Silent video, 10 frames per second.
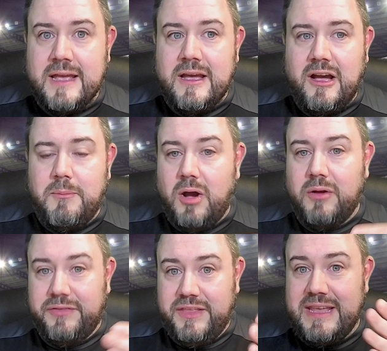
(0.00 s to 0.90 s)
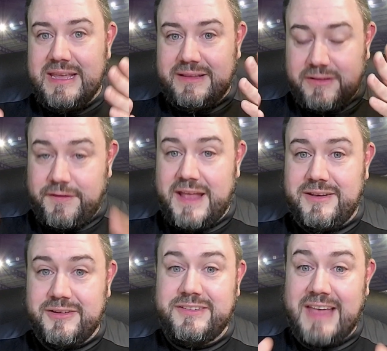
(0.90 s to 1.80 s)
among the
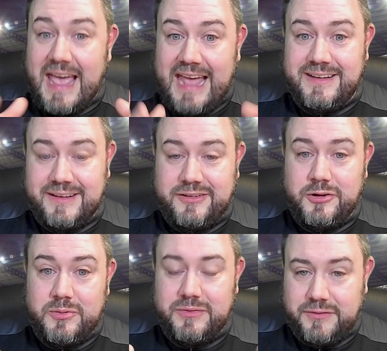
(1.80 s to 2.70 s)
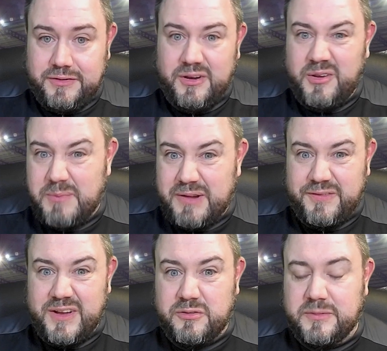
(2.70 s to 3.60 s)
defenders and the
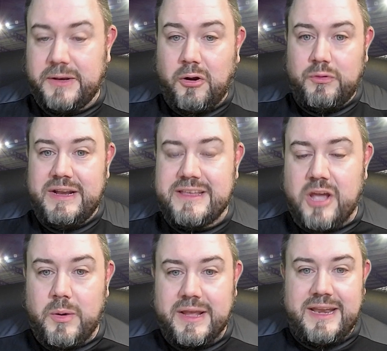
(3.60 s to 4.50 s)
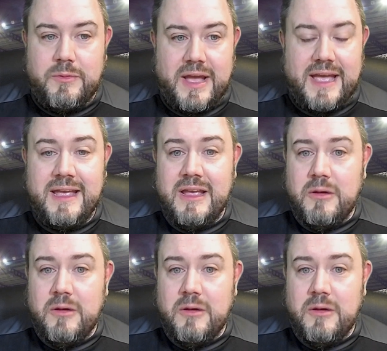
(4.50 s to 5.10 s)
midfielders. They're not really going anywhere.